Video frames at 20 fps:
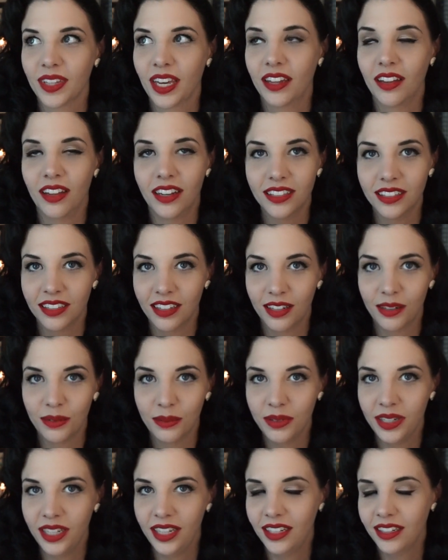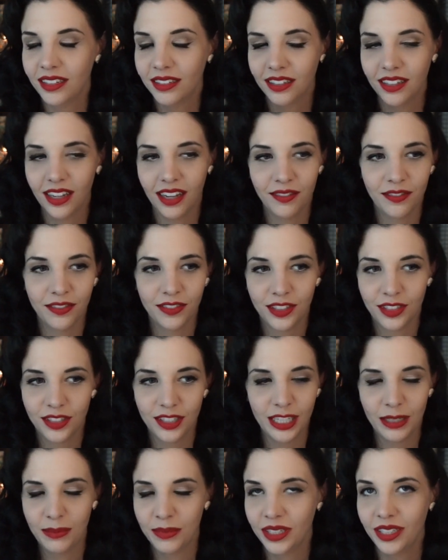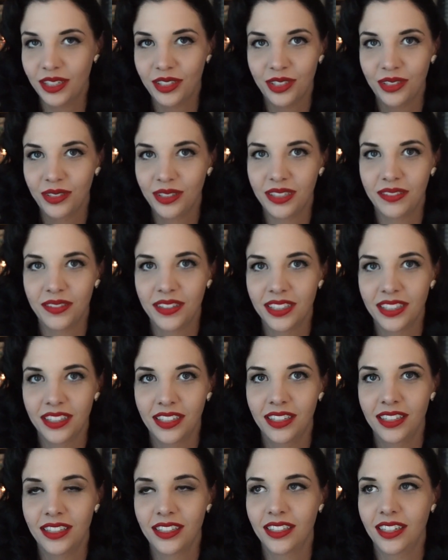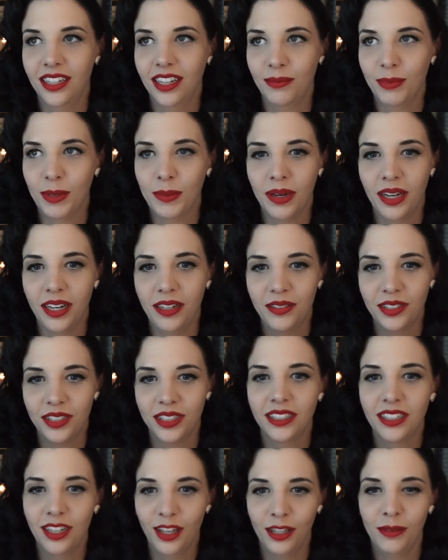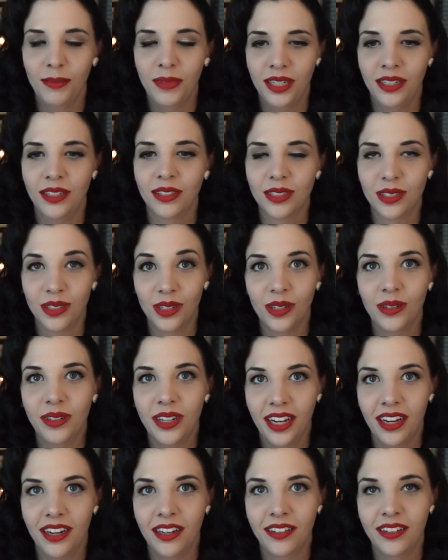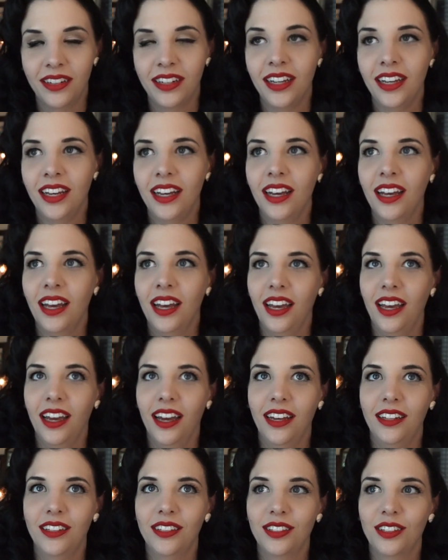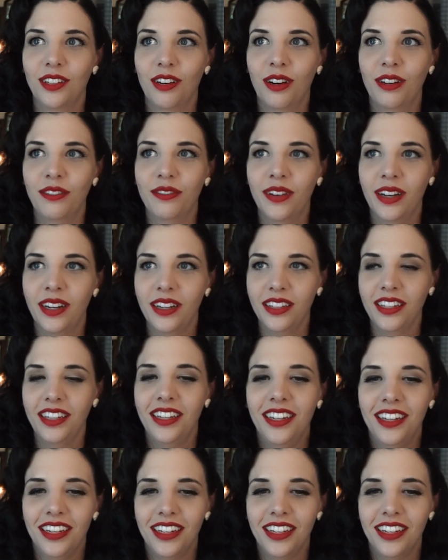I lost a lot of weight and have stomach issues ever since, and my body was just telling me to slow down, and so I finally